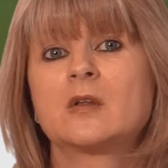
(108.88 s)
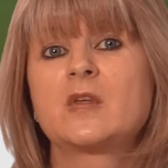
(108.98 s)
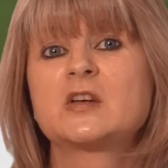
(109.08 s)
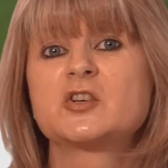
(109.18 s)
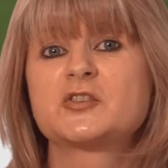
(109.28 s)

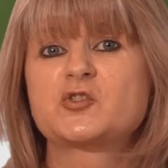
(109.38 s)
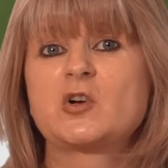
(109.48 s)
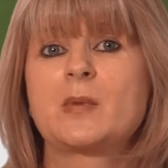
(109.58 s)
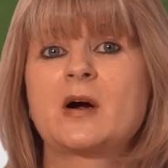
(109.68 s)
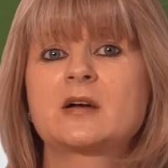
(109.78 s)
The
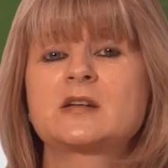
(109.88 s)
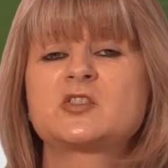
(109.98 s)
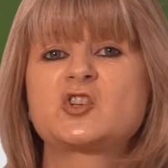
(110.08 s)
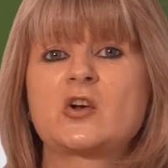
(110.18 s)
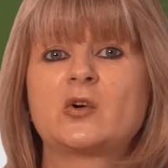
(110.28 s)
industrial market is
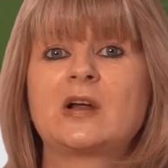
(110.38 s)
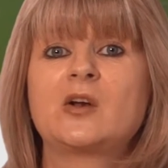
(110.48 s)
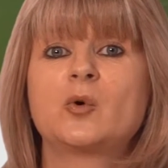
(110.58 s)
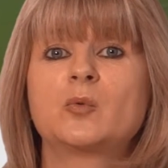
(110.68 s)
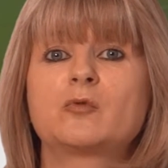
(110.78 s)
generally
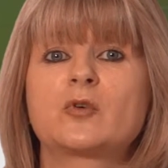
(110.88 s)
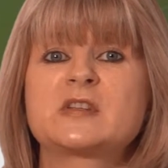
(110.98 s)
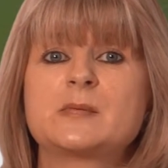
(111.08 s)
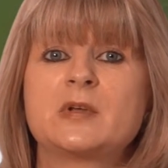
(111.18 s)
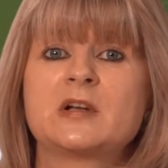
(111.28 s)
known for
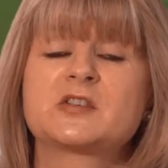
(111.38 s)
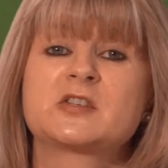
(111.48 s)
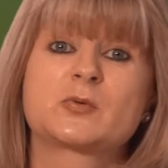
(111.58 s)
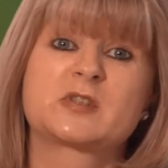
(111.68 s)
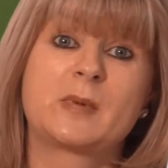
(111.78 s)
its ability
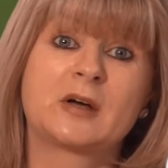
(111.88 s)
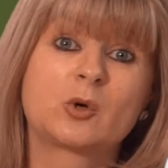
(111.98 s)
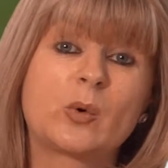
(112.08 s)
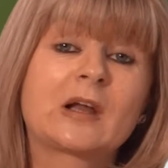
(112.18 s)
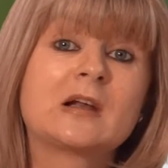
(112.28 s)
to respond
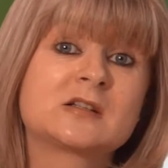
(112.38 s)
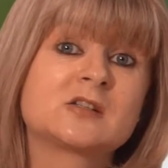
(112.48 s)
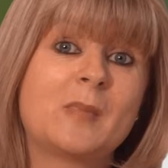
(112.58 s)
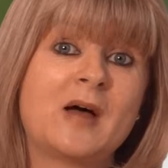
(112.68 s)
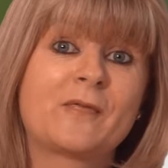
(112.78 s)
quickly to
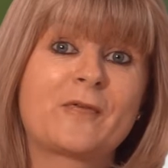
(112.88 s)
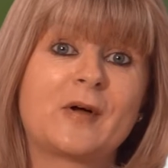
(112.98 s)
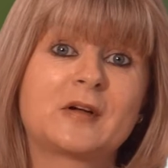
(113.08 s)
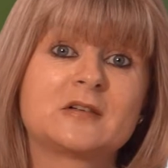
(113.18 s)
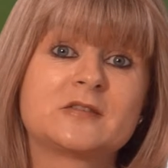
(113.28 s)
demand
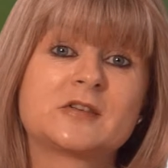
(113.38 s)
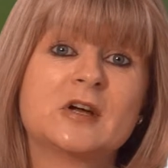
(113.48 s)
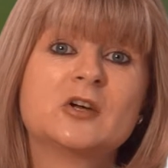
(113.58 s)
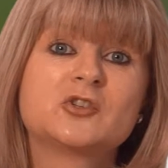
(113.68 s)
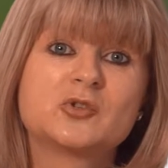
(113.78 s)
cycles
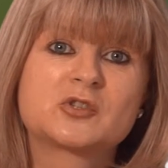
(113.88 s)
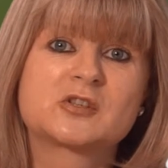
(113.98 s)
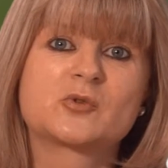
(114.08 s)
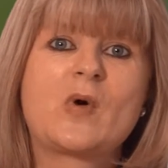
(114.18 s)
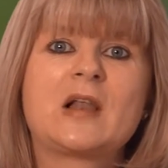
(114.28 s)
due to
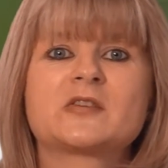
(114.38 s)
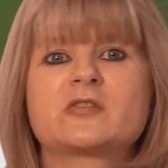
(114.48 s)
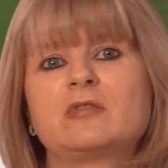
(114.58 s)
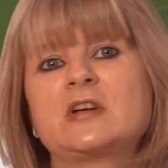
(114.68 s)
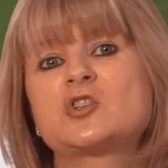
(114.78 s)
the
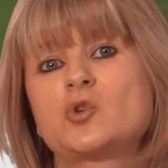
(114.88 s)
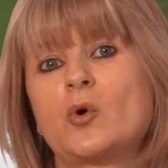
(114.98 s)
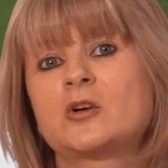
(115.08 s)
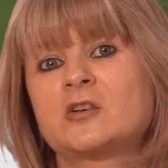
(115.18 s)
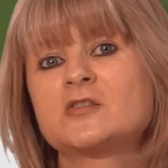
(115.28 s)
relatively
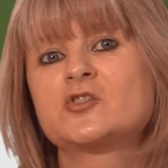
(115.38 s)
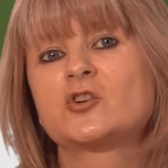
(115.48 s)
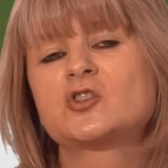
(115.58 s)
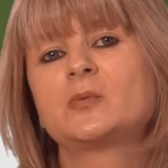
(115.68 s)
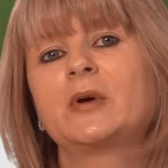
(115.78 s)
short
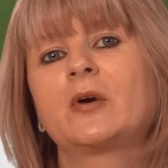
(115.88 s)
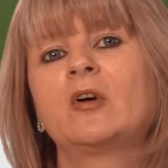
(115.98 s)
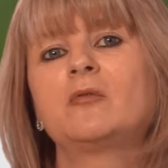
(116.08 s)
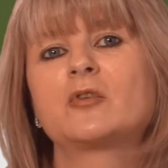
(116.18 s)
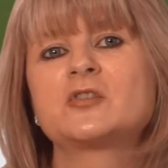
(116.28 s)
construction
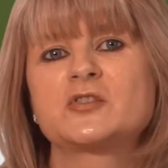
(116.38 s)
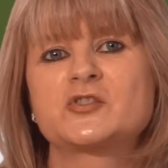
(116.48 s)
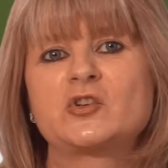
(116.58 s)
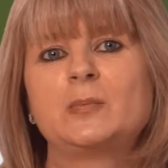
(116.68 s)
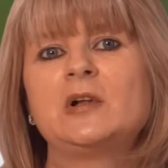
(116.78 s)
period for
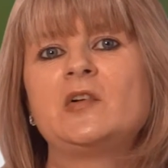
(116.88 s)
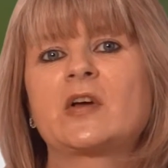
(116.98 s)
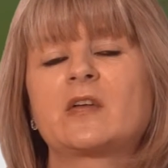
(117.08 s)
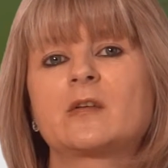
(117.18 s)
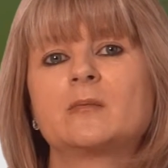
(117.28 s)
industrial
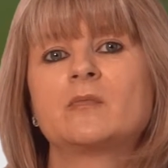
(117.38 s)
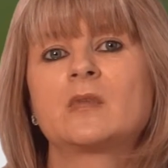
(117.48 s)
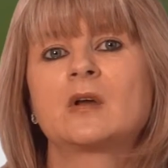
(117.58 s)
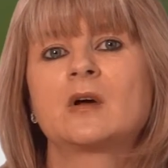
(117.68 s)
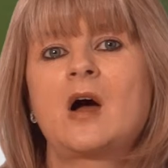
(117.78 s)
buildings.
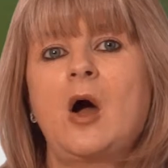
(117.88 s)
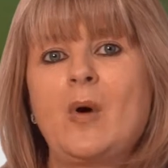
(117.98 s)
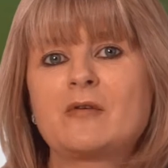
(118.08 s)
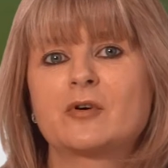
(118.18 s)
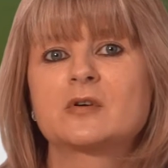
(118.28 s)

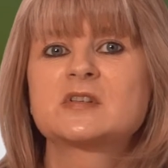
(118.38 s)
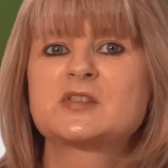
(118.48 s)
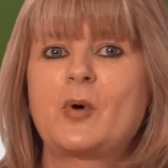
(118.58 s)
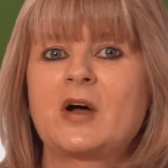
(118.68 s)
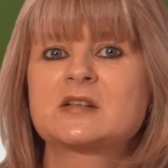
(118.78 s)
However,
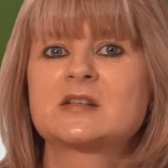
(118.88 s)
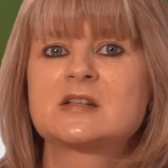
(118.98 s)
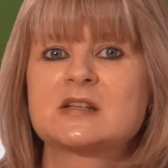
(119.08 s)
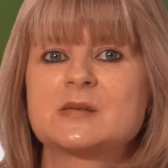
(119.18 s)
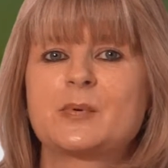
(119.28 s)
despite
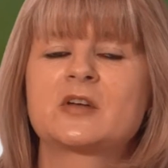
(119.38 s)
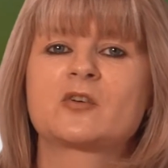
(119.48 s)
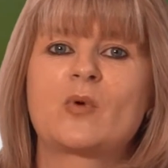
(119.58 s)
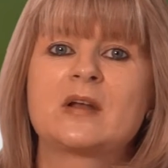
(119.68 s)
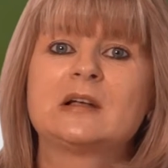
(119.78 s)

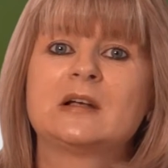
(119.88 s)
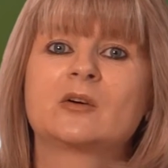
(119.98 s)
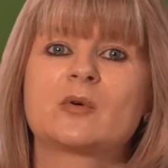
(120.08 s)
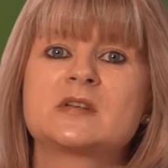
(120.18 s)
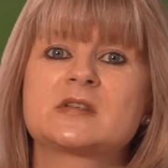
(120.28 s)
anticipated rental
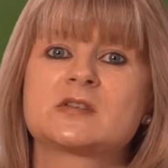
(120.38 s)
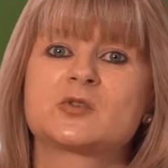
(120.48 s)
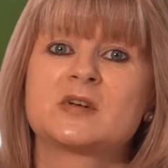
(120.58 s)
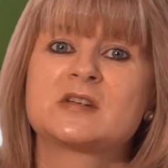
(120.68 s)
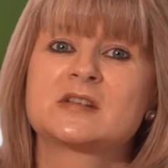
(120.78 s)
increases in
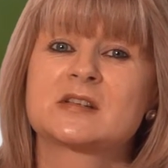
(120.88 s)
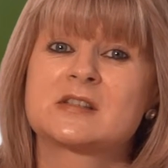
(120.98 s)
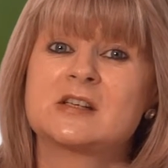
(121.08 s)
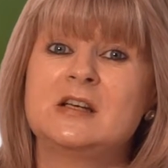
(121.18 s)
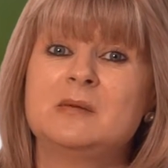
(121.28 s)

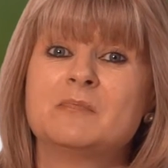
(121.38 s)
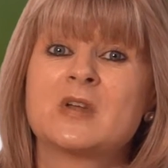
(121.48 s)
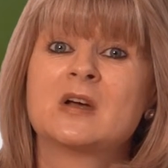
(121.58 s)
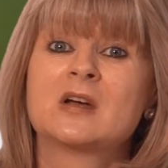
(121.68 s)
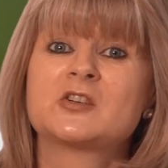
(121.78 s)
2016,
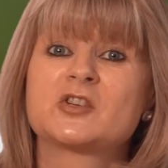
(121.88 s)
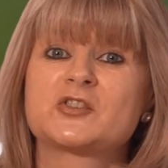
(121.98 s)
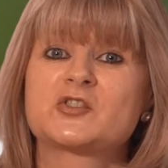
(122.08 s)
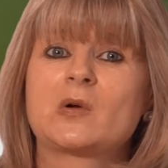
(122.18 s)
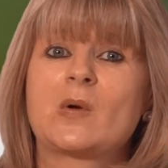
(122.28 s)

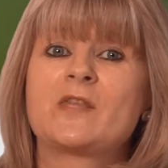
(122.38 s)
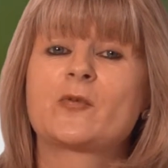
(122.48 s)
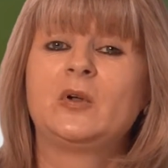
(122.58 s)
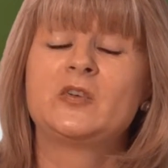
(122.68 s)
industrial rents will